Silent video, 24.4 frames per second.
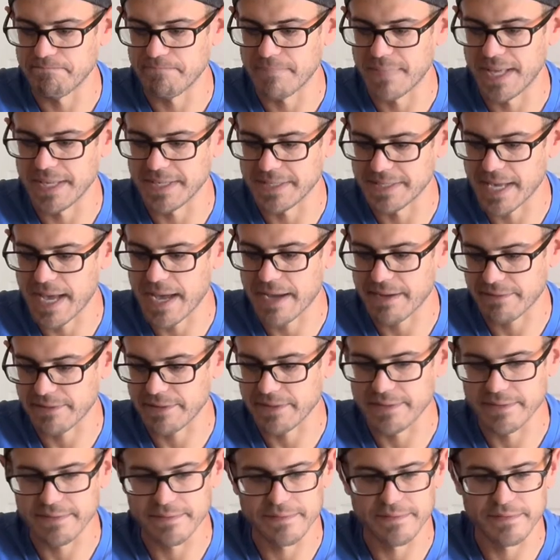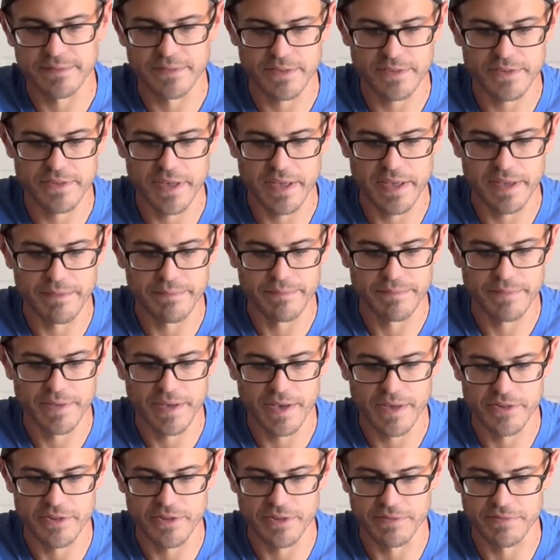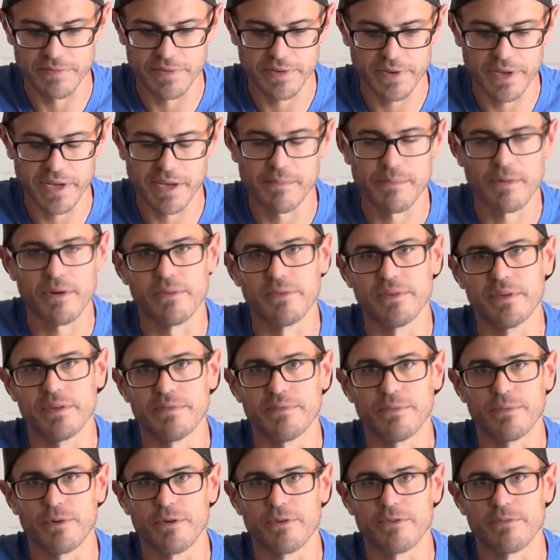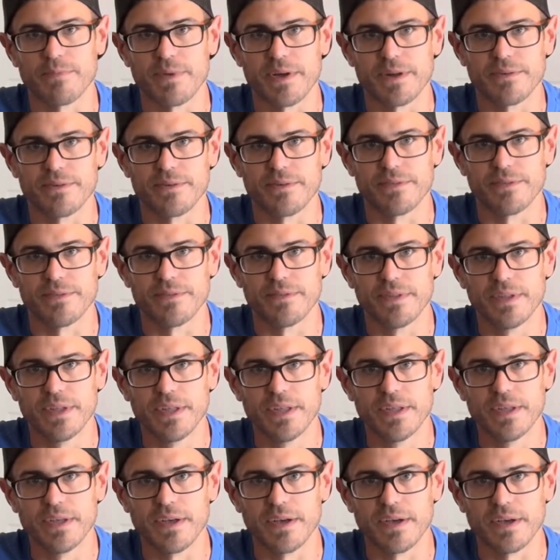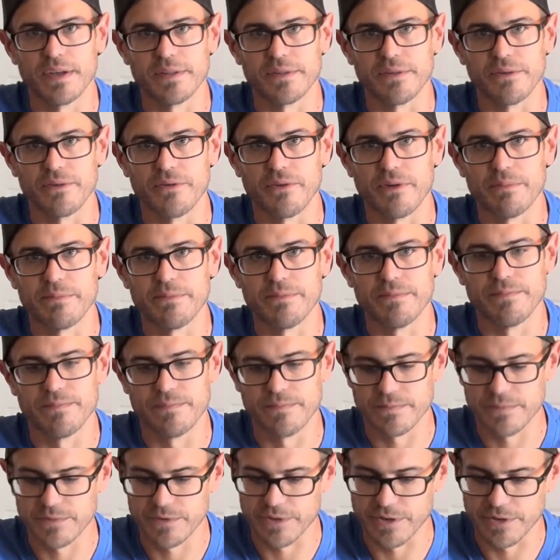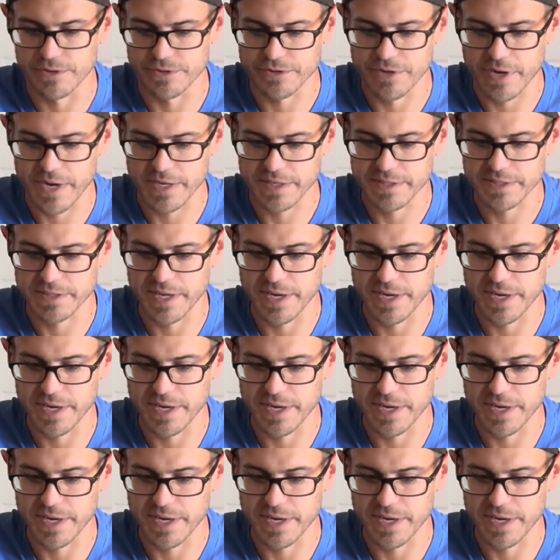exactly the same. I still feel like a ball diff works better on low grip dirt tracks.